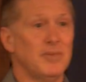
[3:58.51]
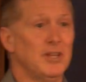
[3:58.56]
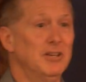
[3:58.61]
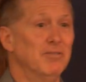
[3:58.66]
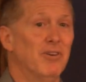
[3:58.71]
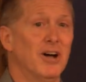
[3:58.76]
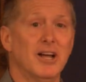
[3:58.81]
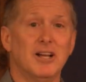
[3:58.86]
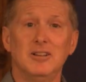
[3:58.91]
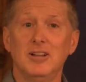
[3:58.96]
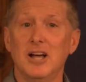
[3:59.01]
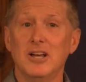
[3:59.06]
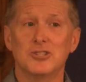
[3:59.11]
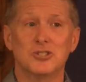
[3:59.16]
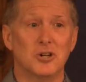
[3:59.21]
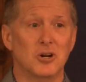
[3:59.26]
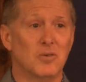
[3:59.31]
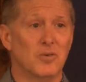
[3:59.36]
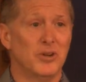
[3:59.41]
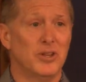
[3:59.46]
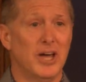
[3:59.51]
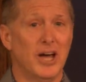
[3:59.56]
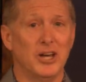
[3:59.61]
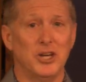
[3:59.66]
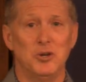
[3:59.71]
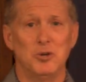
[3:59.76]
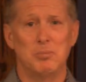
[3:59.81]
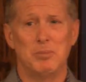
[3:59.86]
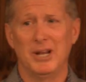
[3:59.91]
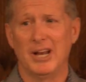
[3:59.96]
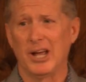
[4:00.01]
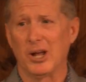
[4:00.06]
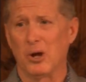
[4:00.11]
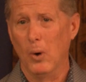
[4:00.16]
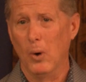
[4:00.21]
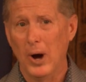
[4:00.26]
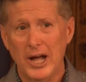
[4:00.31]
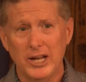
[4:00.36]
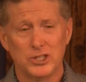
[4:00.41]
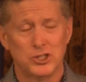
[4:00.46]
If I glossed over that, you would be
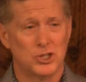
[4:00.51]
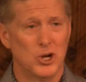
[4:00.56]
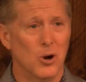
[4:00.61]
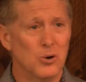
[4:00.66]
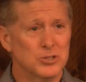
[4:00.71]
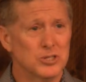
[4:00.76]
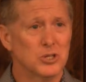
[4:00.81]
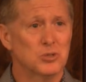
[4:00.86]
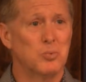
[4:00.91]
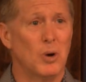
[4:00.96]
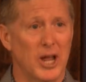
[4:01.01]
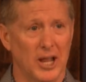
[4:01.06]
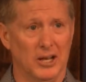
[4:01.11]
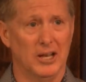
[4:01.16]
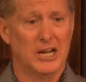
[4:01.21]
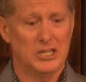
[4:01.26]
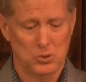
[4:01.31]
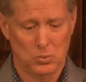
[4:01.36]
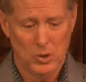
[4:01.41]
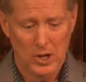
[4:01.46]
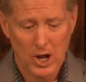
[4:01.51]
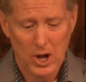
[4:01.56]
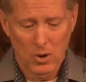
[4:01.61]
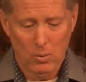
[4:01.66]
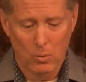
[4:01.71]
what? Chose us? What? Election?